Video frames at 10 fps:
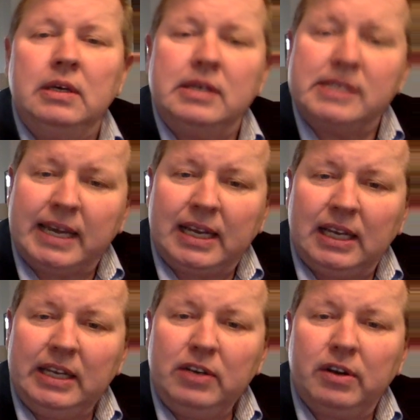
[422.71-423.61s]

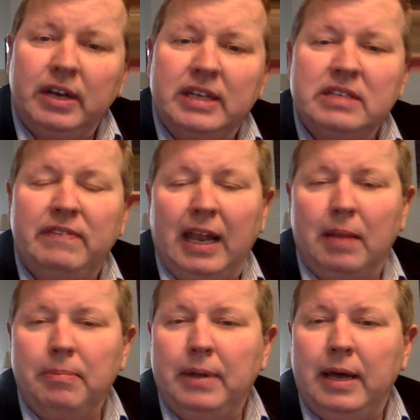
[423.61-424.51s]
Secondly, you're going to
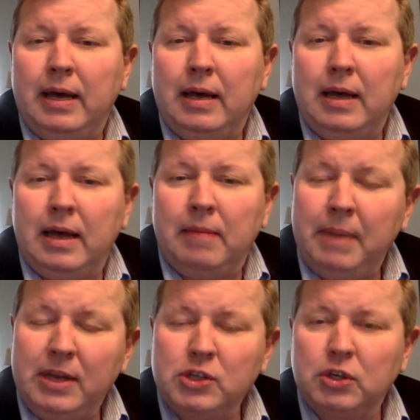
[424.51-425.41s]
develop a
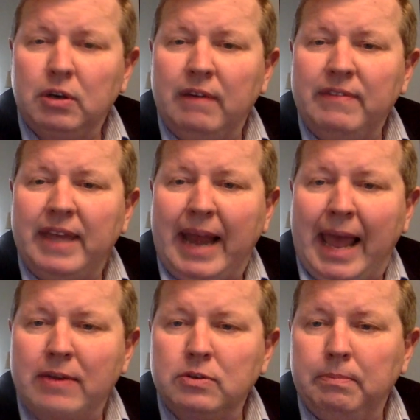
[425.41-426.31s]
measure of that
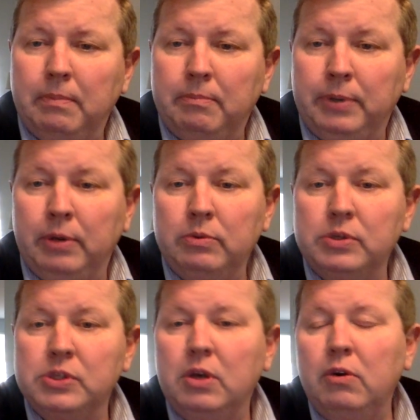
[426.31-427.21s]
attribute.
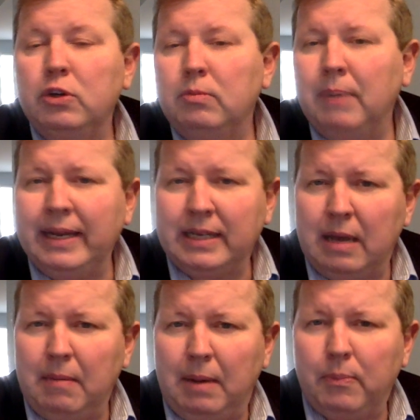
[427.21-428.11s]
So you might
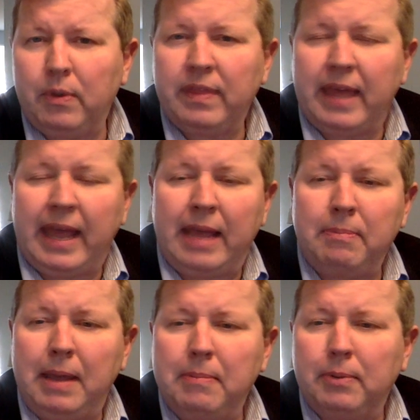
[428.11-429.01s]
come up with a
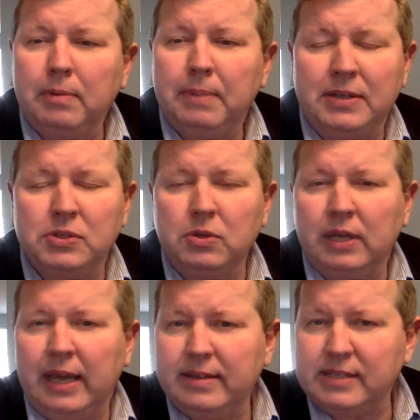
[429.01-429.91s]
paper and pencil
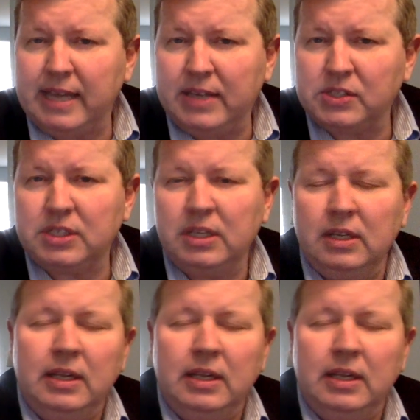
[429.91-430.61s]
kind of test.